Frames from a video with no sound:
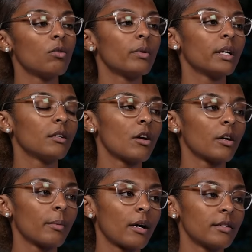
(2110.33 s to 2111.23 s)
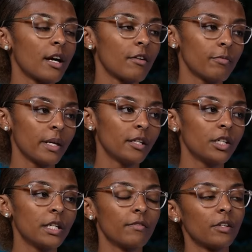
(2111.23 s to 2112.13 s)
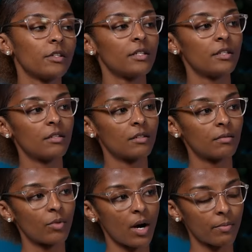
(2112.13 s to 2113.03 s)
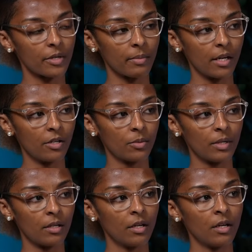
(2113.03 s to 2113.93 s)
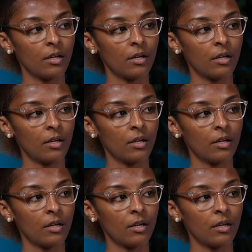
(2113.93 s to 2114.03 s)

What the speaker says: We can talk about self-managing versus property management.